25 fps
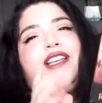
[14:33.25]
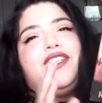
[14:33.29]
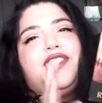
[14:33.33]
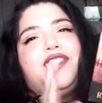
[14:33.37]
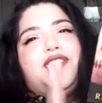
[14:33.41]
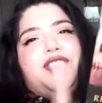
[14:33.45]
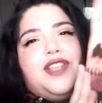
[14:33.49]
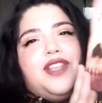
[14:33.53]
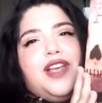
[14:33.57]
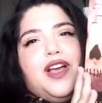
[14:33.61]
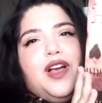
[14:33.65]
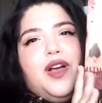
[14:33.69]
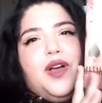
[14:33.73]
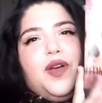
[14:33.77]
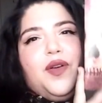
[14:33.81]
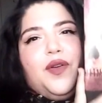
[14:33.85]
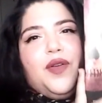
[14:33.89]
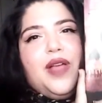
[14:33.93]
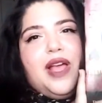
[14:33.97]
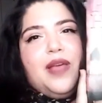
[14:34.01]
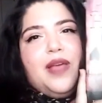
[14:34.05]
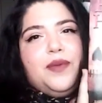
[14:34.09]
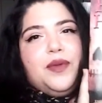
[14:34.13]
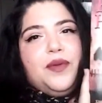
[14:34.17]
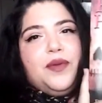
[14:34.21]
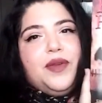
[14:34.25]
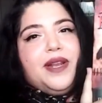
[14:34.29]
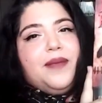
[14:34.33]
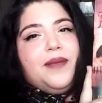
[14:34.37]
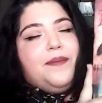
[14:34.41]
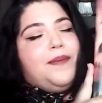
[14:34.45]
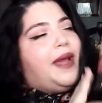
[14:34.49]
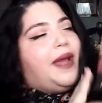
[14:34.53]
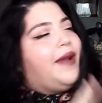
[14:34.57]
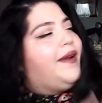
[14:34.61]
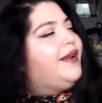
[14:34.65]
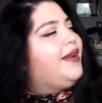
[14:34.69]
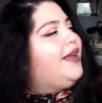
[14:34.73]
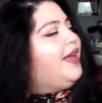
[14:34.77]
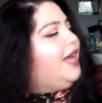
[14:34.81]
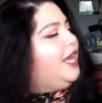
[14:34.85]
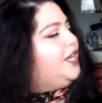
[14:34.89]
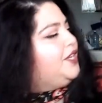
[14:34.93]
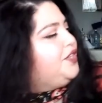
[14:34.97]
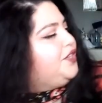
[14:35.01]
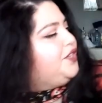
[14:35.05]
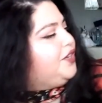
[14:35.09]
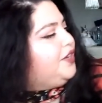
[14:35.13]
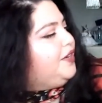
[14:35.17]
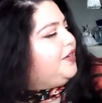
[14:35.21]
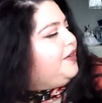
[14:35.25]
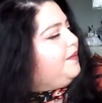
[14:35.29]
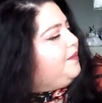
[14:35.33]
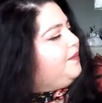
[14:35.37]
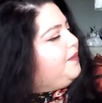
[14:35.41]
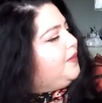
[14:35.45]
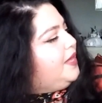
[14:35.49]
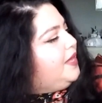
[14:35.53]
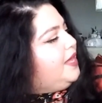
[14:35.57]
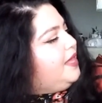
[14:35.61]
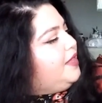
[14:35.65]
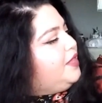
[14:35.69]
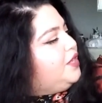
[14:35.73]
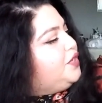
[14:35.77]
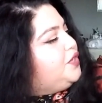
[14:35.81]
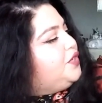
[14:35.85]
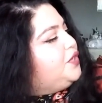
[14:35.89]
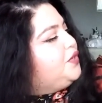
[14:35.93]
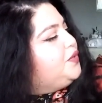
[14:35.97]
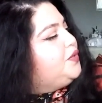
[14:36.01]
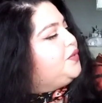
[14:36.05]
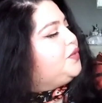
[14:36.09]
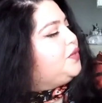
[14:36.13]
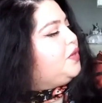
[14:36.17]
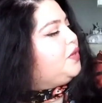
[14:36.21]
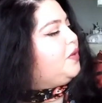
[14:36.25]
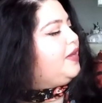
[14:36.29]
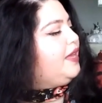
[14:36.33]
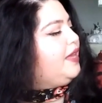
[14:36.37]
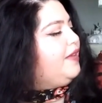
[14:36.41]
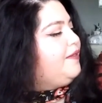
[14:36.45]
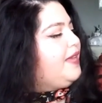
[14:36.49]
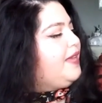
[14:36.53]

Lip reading: So I'll be reading Pirate Hunter, The True Story